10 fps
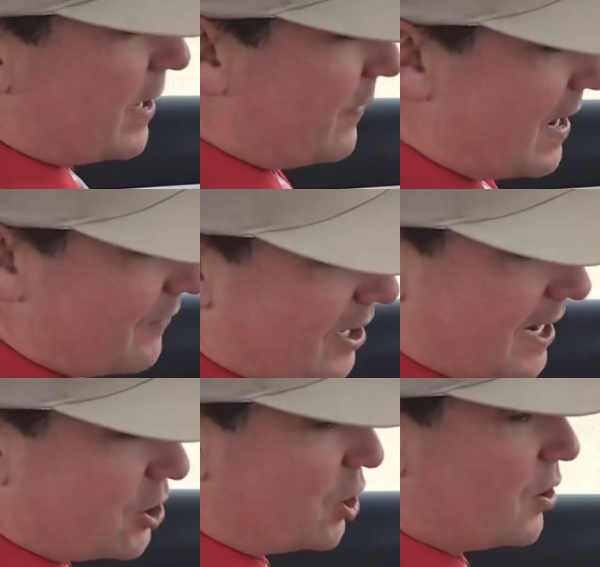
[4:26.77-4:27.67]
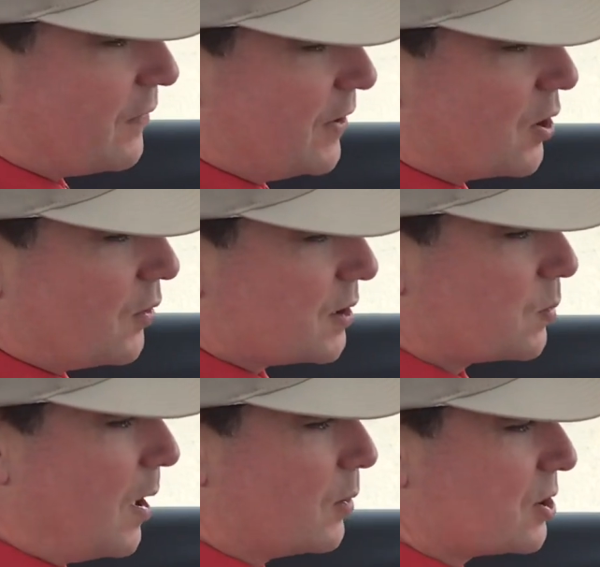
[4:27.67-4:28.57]
have navigation in your vehicle as
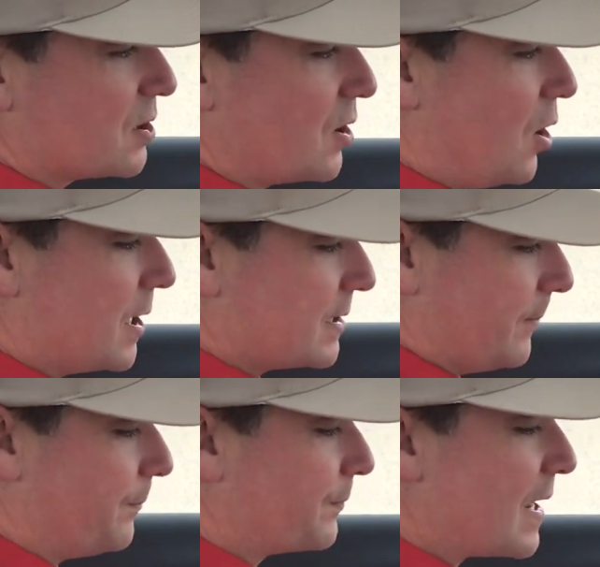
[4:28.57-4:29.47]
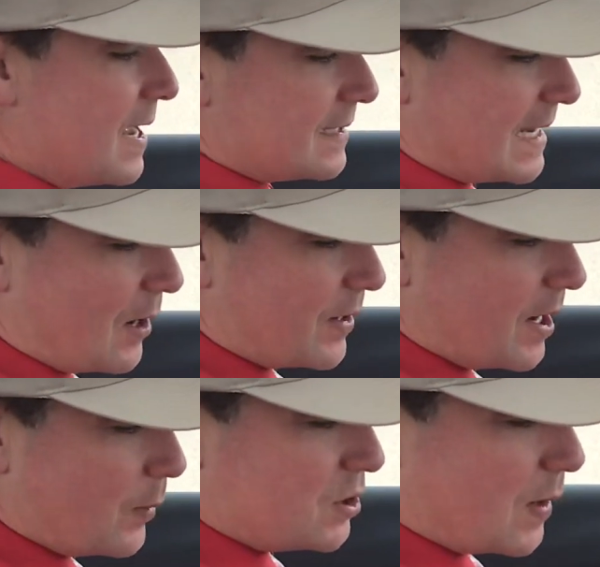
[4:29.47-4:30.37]
well, which is awesome. Down
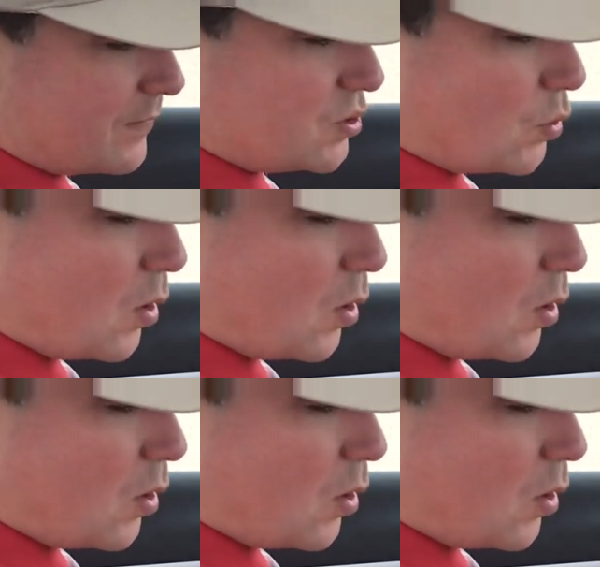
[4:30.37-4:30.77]
here we do have dual